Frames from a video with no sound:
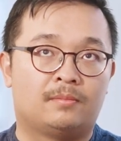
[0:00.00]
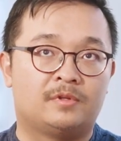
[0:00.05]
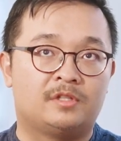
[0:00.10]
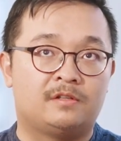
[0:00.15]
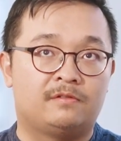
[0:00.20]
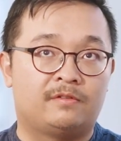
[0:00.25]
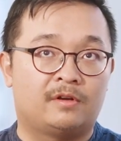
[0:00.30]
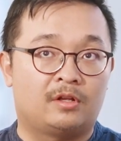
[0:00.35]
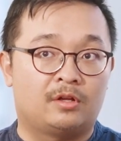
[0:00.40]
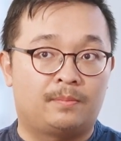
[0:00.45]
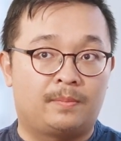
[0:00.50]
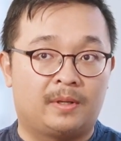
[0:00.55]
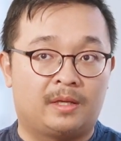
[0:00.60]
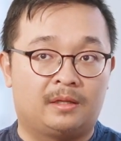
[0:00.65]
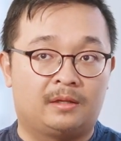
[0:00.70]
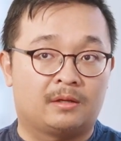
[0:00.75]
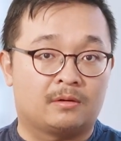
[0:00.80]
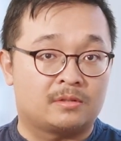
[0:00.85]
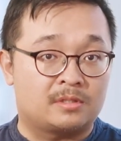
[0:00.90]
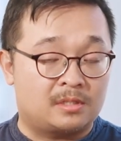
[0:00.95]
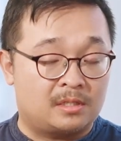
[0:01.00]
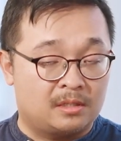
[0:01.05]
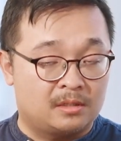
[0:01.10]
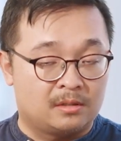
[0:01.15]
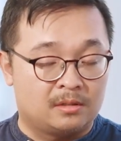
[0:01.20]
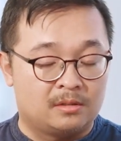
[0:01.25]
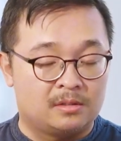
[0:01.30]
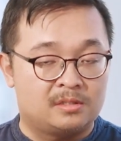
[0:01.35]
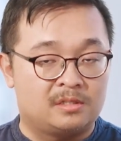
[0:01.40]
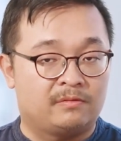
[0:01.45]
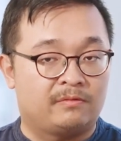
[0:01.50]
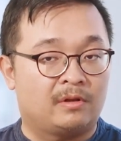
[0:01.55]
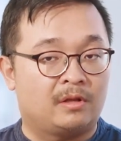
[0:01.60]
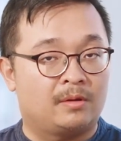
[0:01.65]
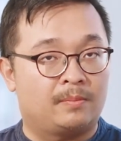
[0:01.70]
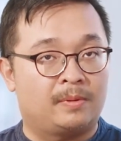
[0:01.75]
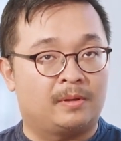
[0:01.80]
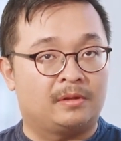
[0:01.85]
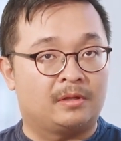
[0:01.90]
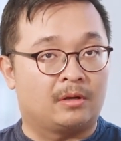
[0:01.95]
developing their skills,
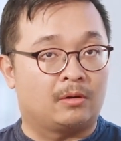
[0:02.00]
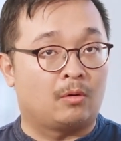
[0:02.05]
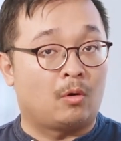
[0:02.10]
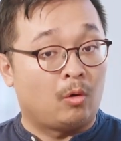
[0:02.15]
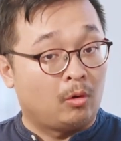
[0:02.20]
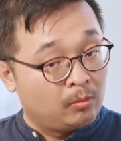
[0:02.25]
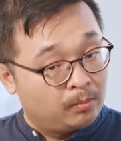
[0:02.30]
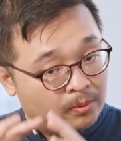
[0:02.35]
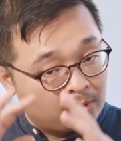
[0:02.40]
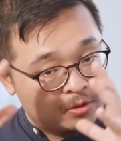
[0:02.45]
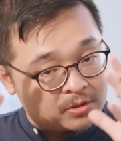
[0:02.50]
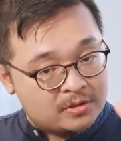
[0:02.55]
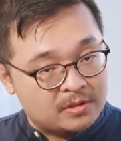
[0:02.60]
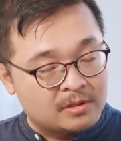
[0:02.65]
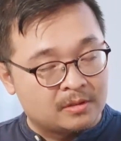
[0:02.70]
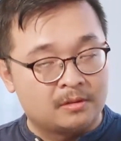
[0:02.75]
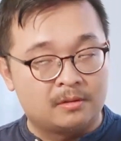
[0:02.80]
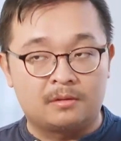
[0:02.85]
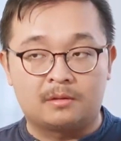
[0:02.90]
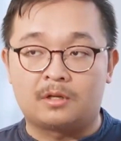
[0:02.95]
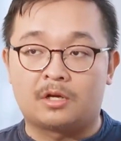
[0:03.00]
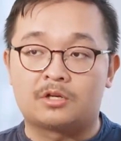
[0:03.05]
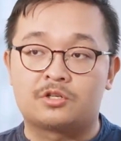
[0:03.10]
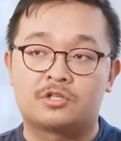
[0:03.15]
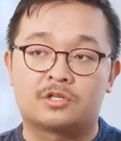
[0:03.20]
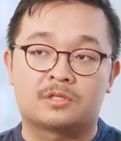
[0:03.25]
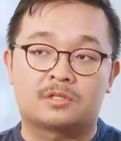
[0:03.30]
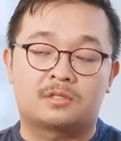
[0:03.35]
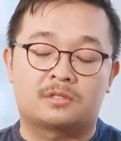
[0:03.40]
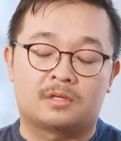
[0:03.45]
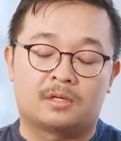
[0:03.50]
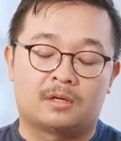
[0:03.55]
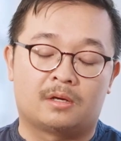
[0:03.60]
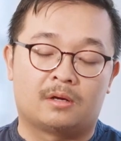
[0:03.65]
developing their whole person, not just